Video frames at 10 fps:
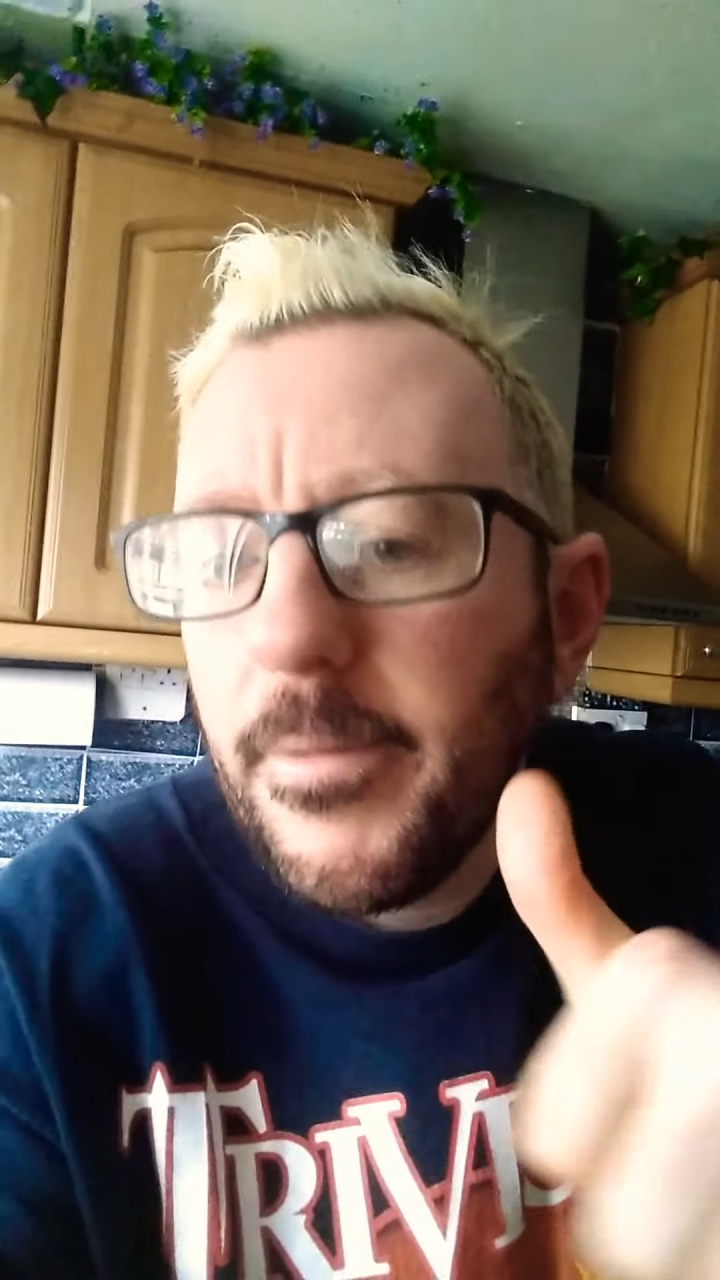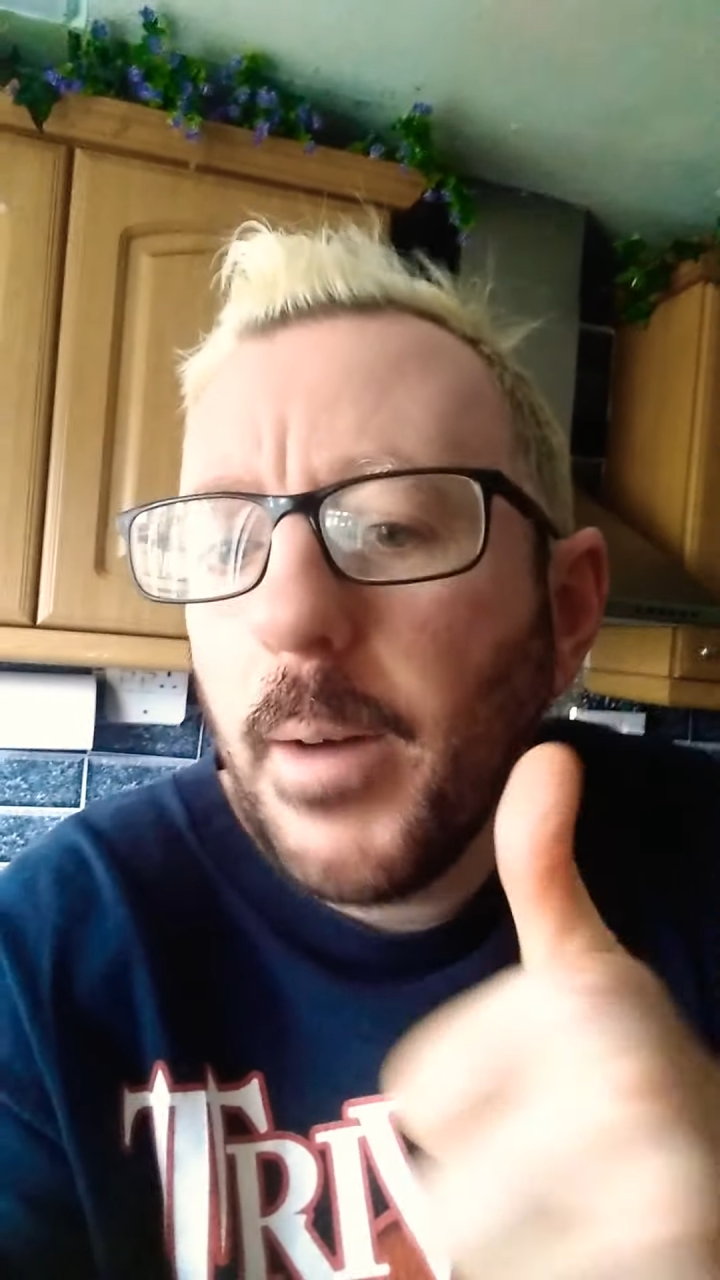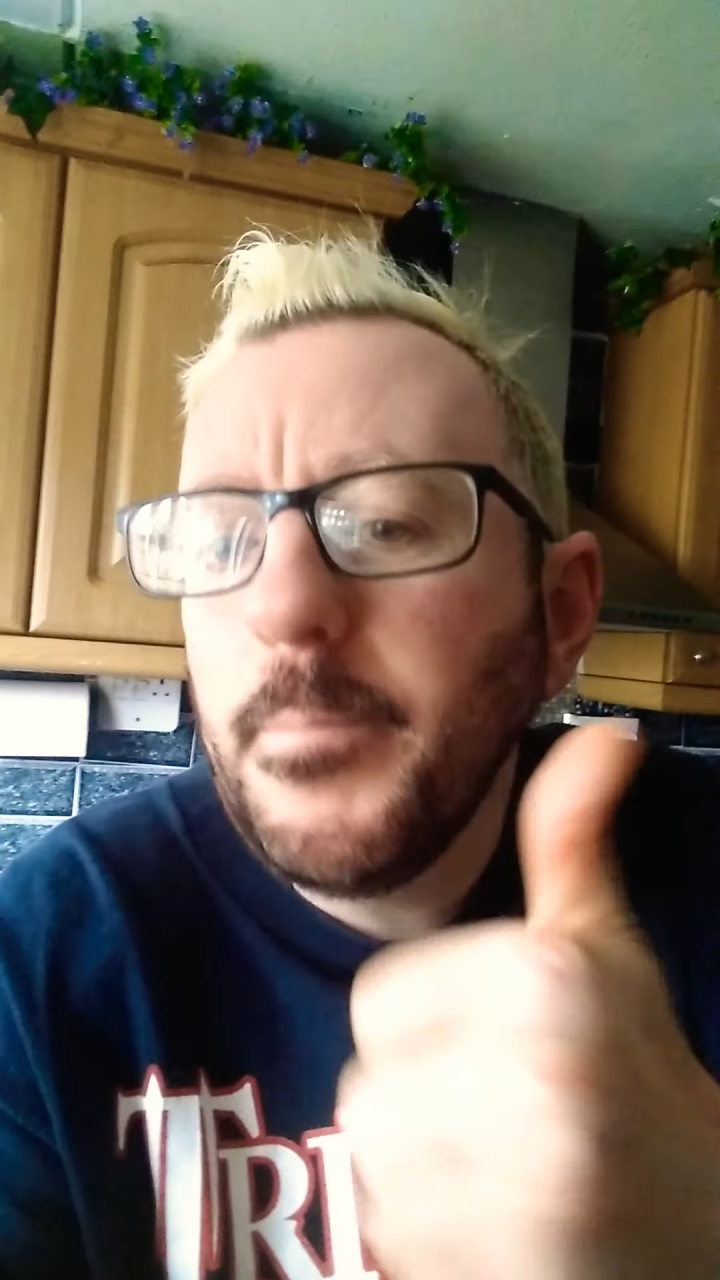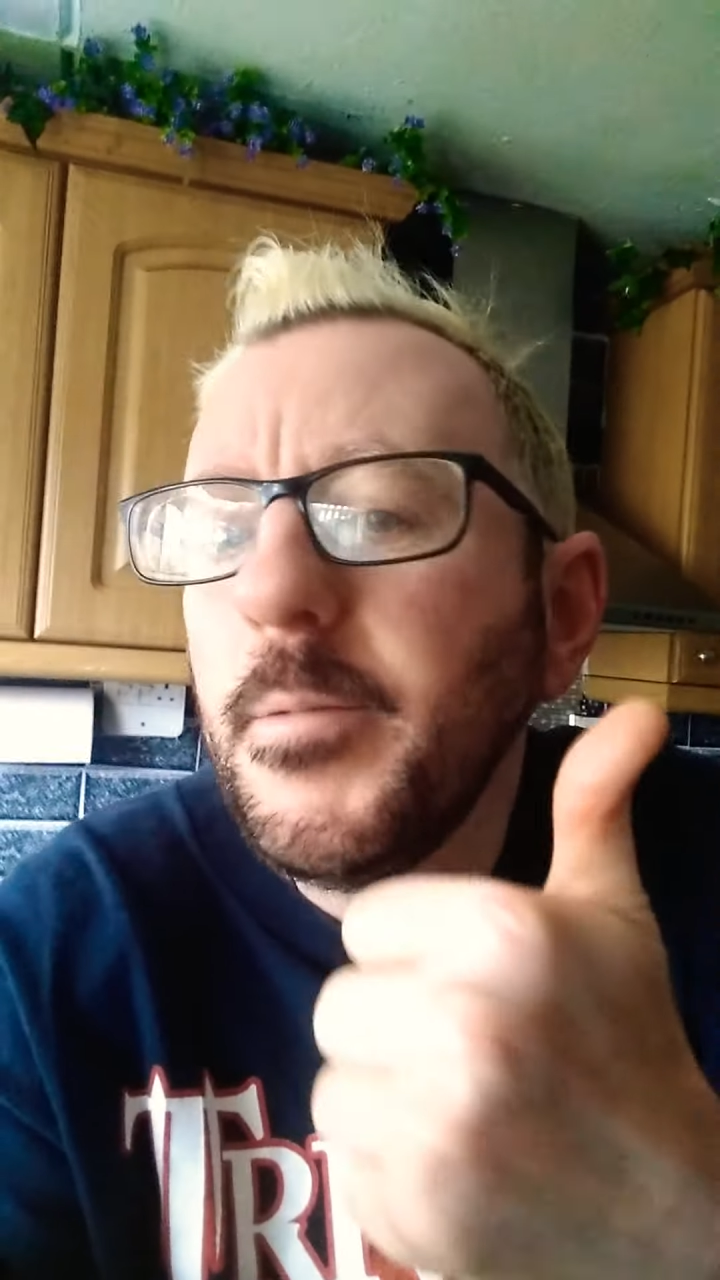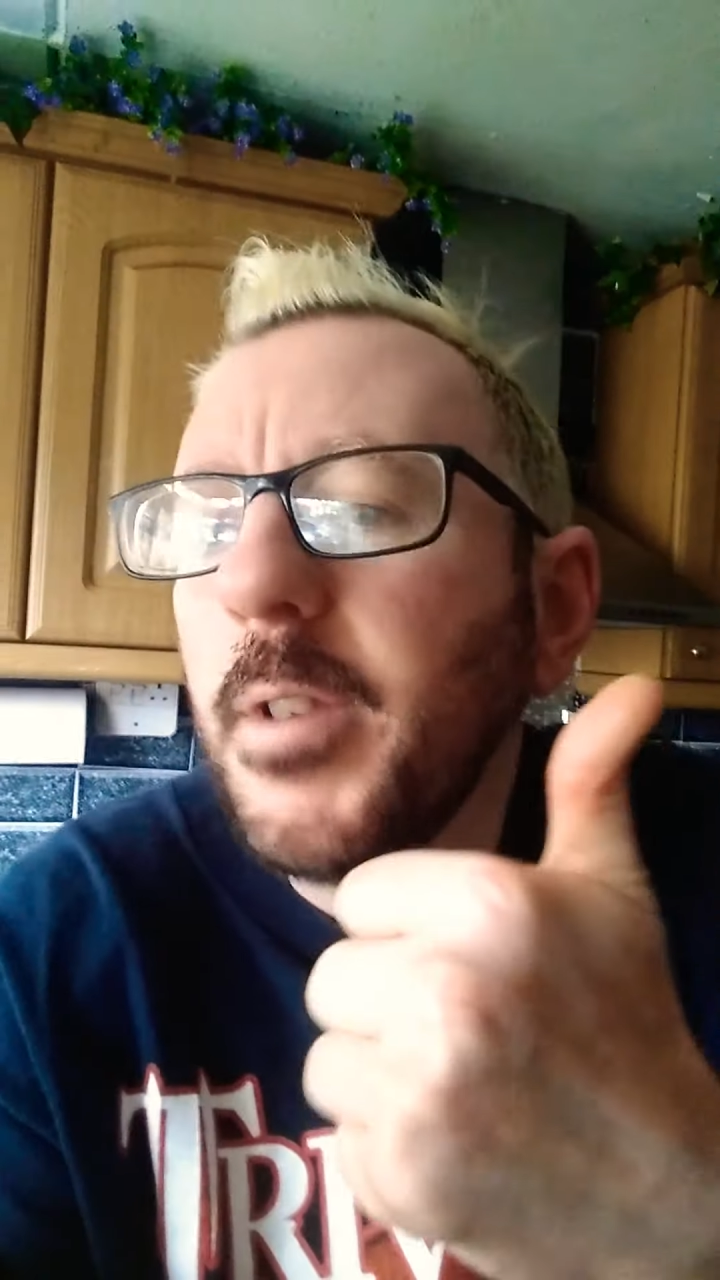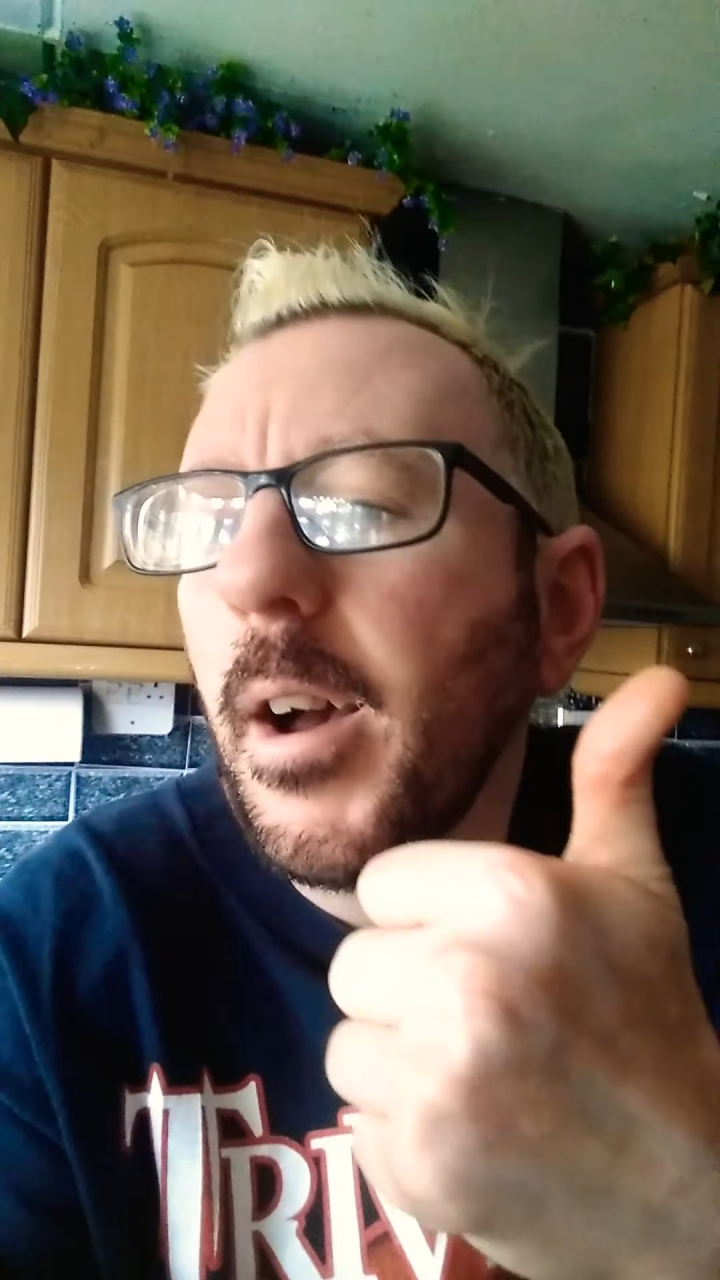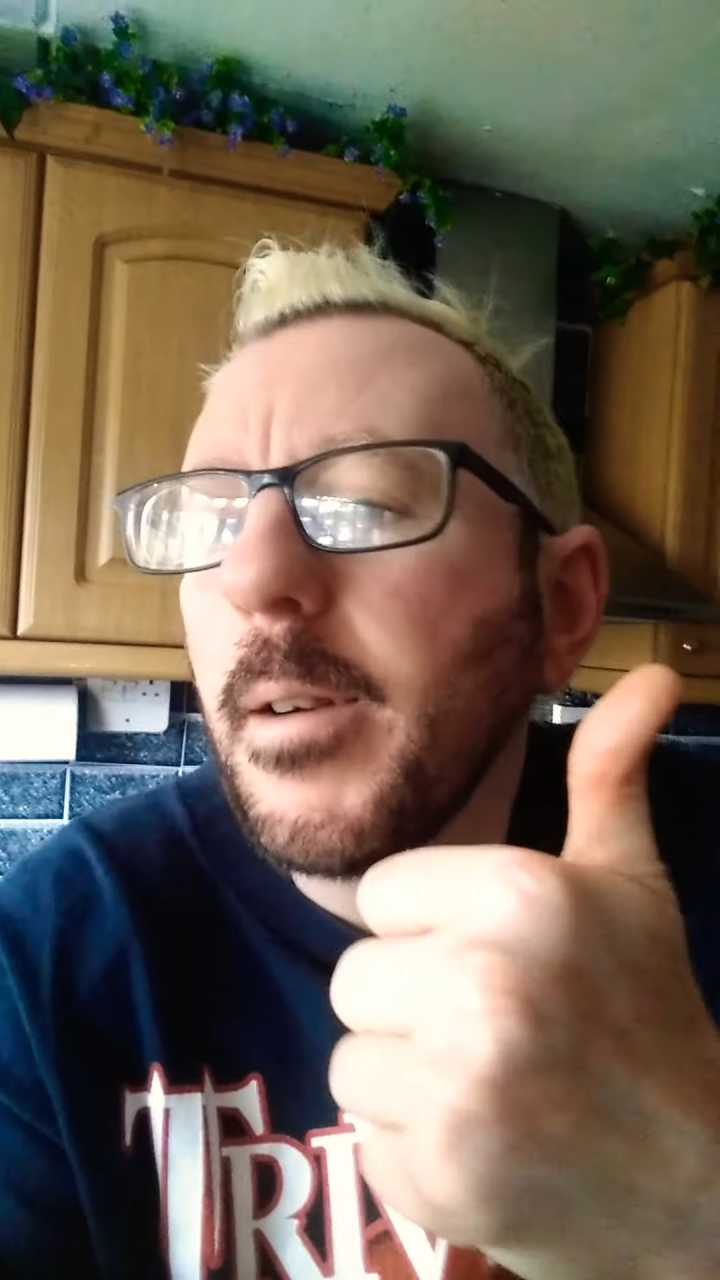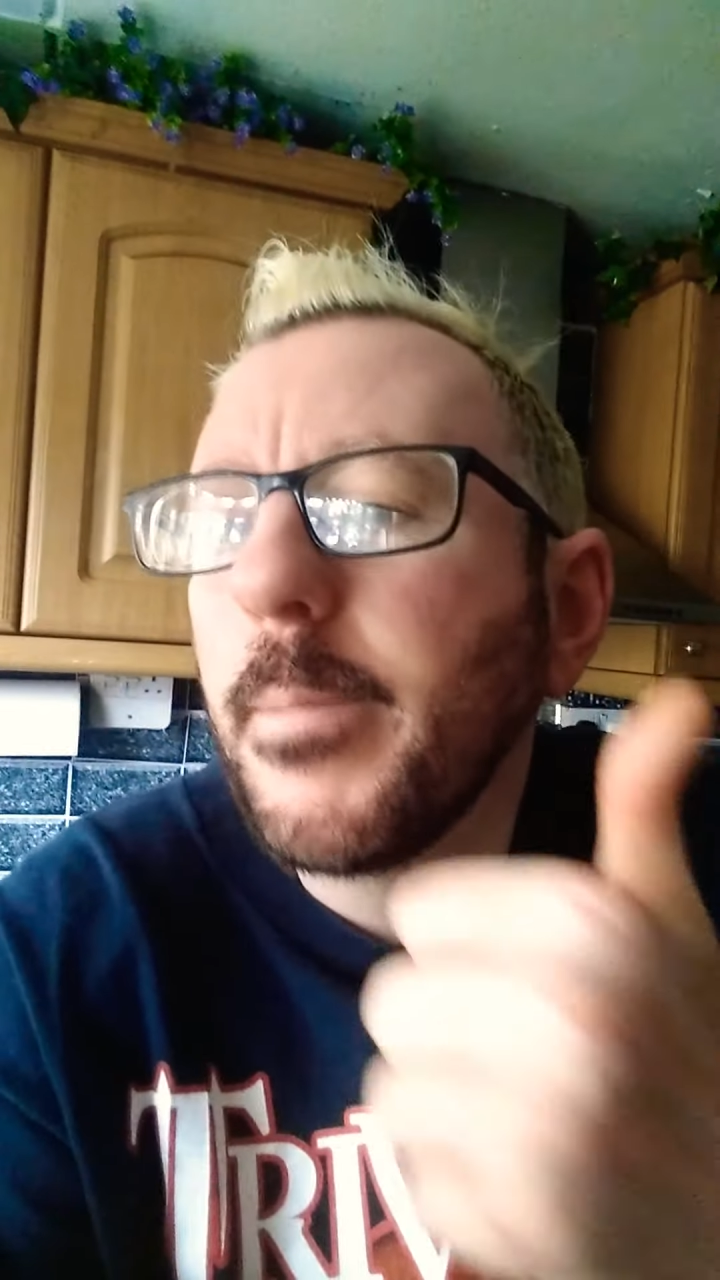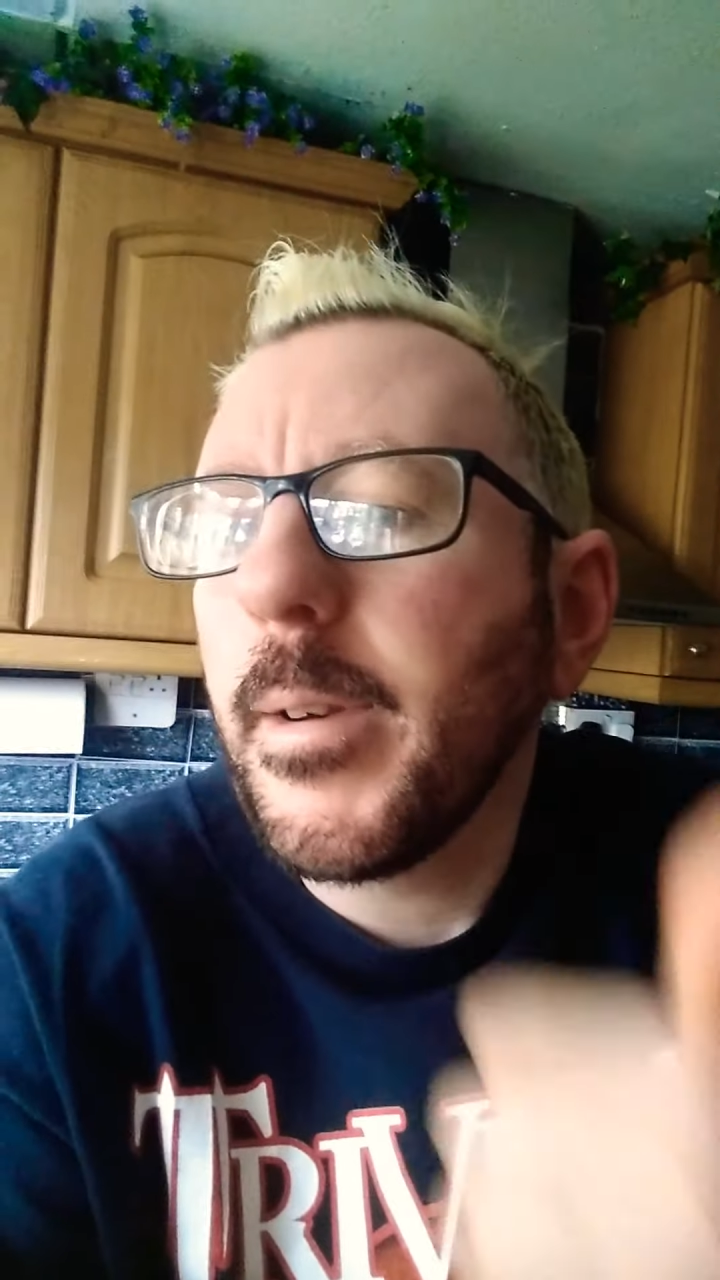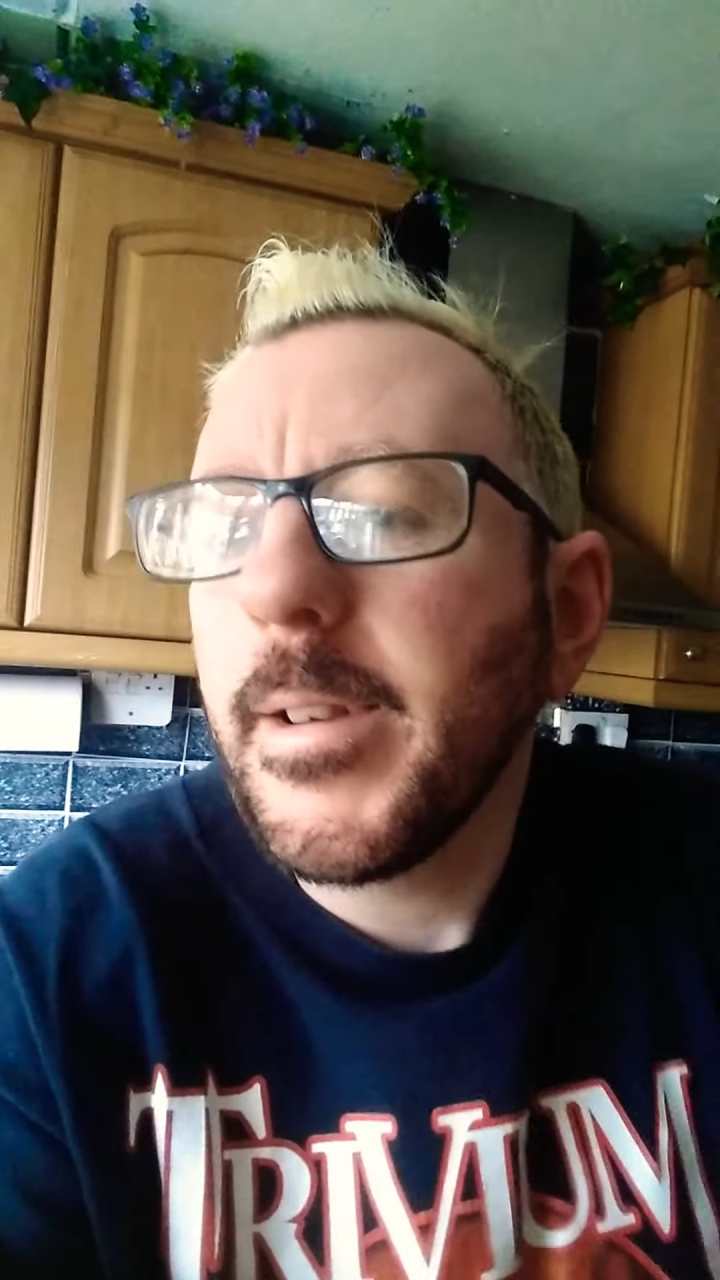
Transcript: thumbs up,